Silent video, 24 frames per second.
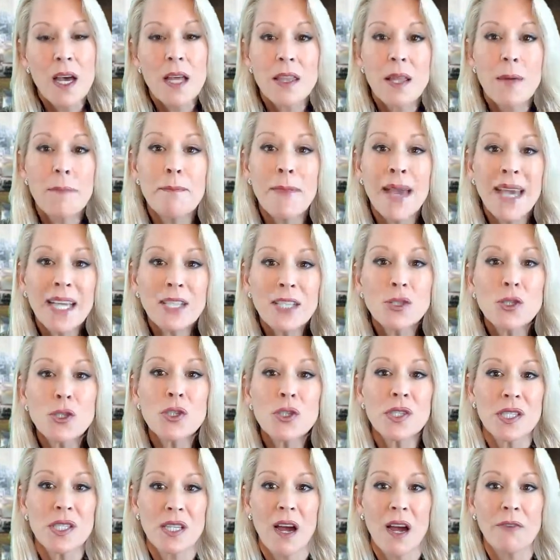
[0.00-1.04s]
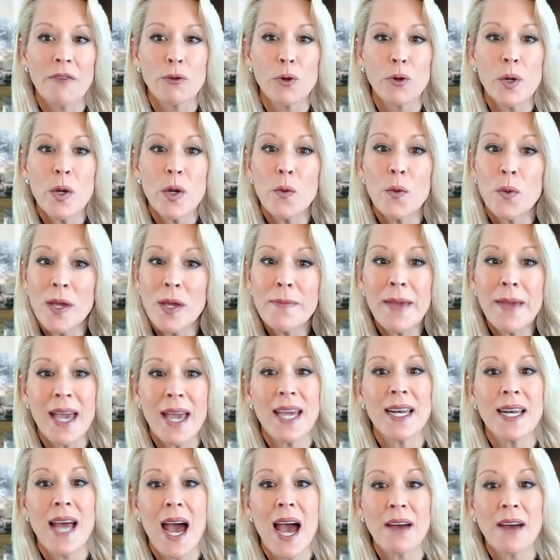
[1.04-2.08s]
The major discovery we
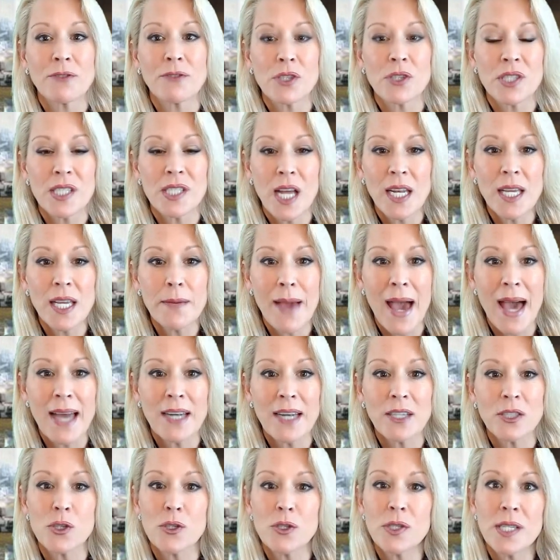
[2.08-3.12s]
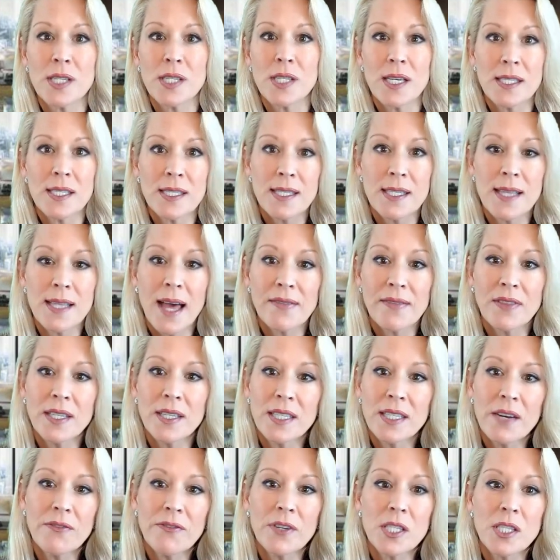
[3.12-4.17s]
made after studying managers is that the
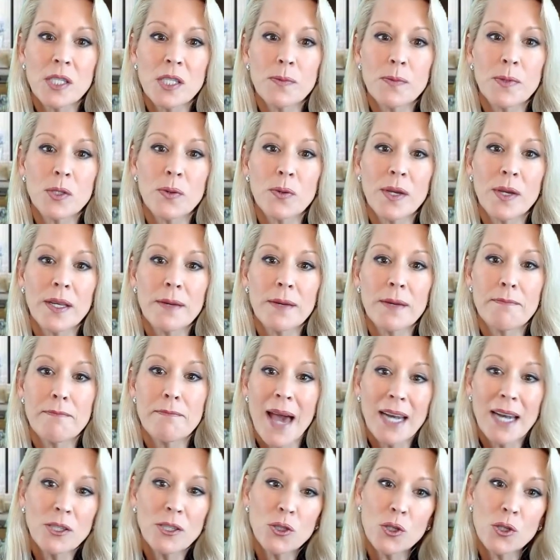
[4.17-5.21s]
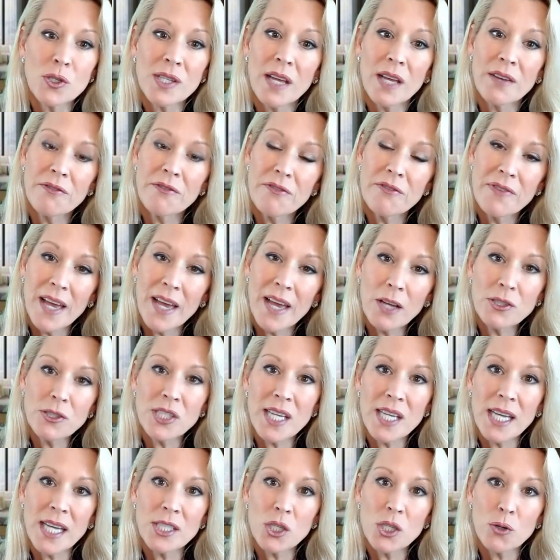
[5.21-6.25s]
difference between managers that fail to
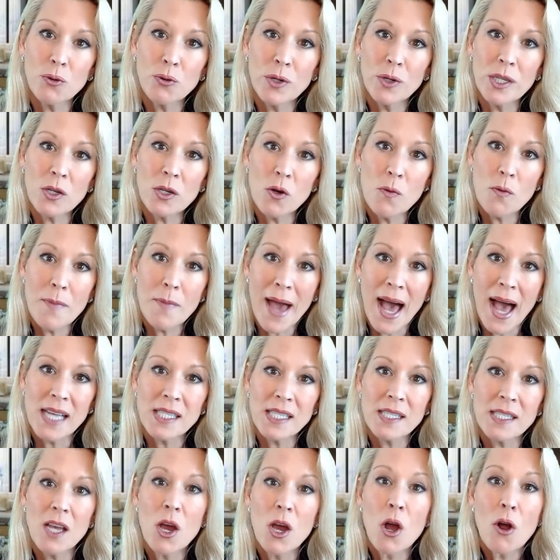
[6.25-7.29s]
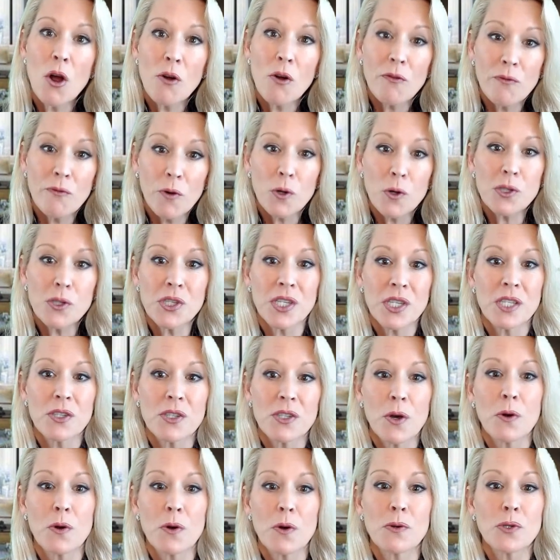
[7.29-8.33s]
get to critical mass versus
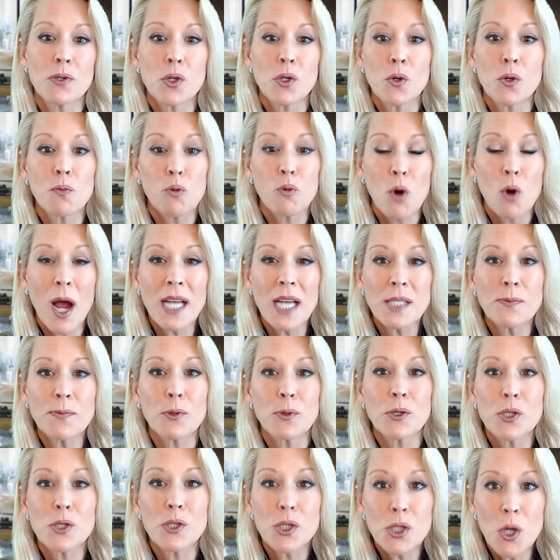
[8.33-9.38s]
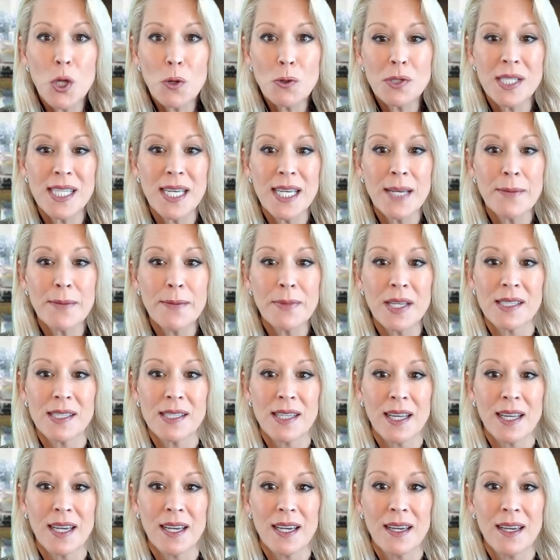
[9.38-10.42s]
those who prosper so
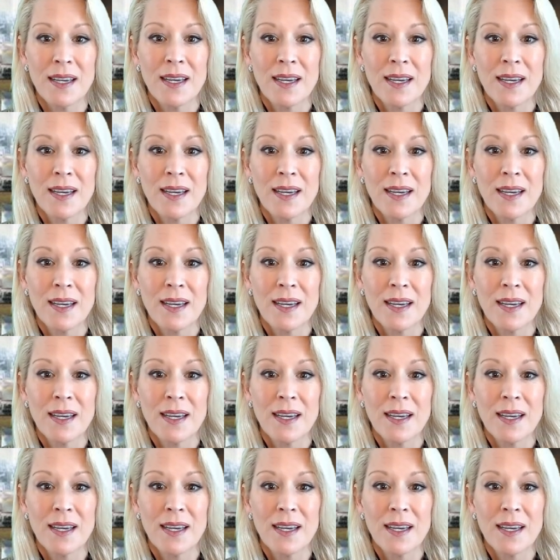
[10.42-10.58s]
seamlessly